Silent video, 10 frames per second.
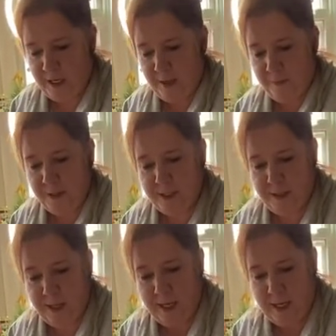it up into
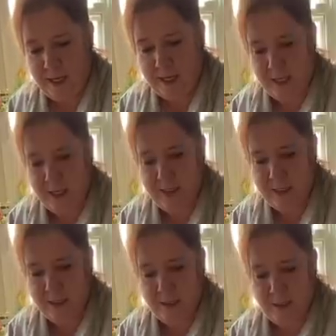the head
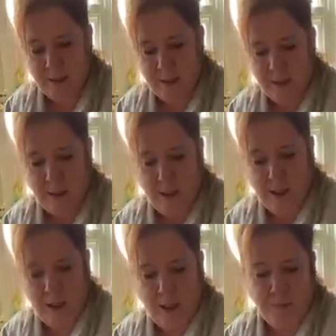
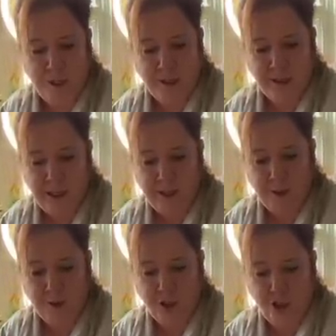just to get
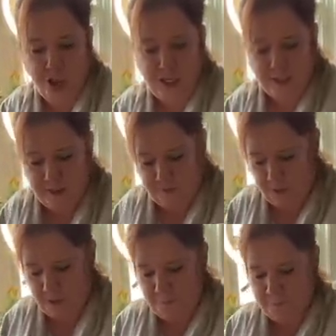those cheeks
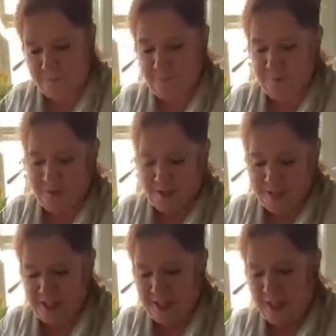full.
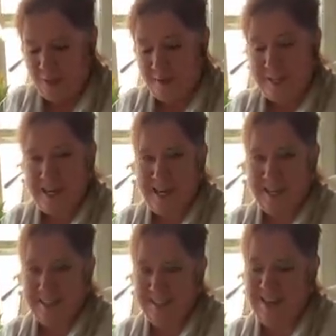Lucy has,